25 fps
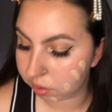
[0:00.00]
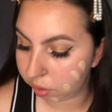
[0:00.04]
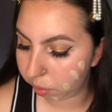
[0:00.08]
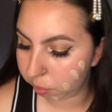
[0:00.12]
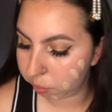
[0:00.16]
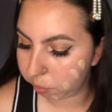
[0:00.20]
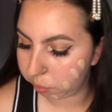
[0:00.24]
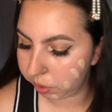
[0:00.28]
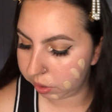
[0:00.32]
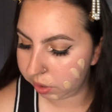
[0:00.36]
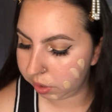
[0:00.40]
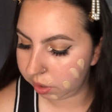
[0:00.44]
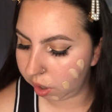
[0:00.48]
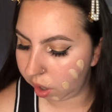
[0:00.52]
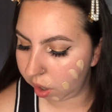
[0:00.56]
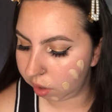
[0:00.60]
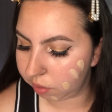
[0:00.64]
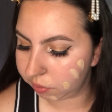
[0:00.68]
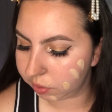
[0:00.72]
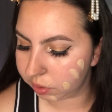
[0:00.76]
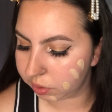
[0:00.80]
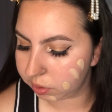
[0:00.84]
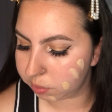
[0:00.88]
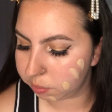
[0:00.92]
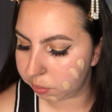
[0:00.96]
What an
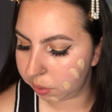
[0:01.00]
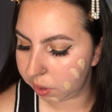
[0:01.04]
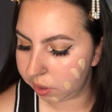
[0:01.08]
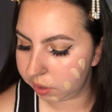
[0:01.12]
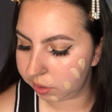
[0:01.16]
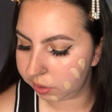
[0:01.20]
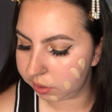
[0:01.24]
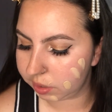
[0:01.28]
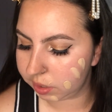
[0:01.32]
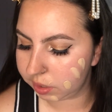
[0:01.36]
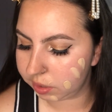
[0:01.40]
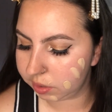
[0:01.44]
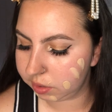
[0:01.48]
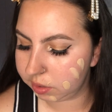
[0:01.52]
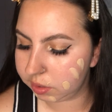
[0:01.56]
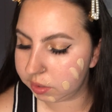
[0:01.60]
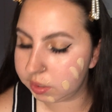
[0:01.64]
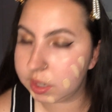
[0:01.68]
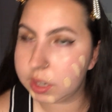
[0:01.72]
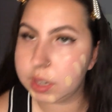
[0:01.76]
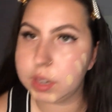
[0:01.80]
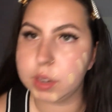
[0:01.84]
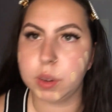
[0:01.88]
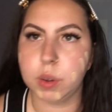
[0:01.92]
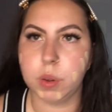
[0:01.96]
awful spot. It kind of looks
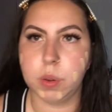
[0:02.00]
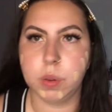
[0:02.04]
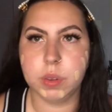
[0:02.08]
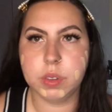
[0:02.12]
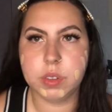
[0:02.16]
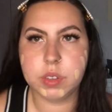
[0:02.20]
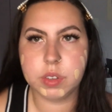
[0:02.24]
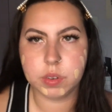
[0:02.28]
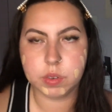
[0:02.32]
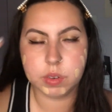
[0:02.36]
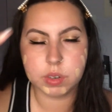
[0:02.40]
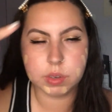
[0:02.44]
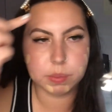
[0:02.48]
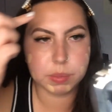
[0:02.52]
like a cold sore,